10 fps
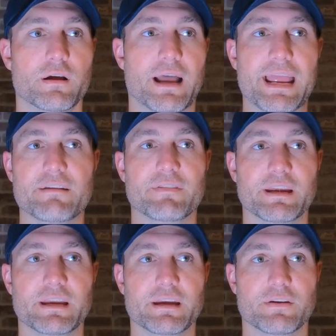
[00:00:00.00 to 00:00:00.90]

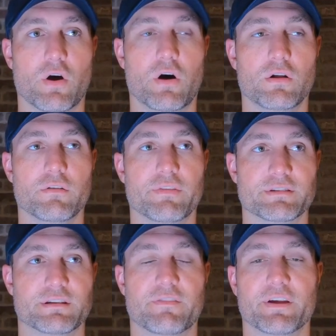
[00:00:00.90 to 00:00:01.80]
AV and all of the
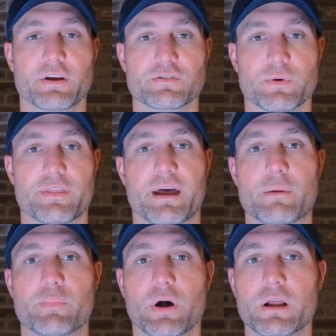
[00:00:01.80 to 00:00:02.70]
stuff that goes with
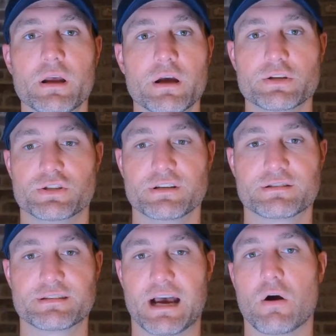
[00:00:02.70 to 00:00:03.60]
that, but
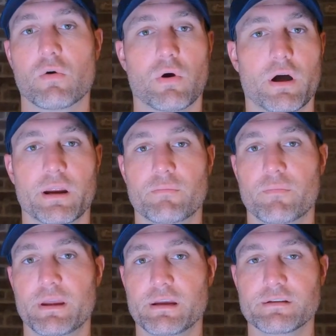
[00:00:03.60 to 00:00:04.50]
just sound quality
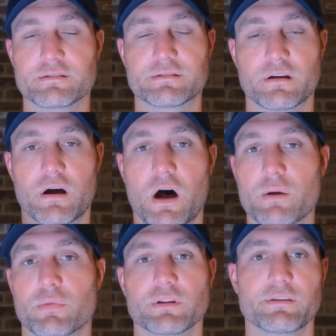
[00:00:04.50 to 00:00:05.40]
is
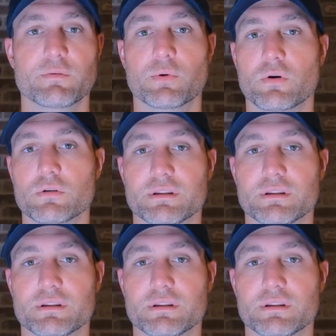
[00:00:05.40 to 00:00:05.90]
unbelievable.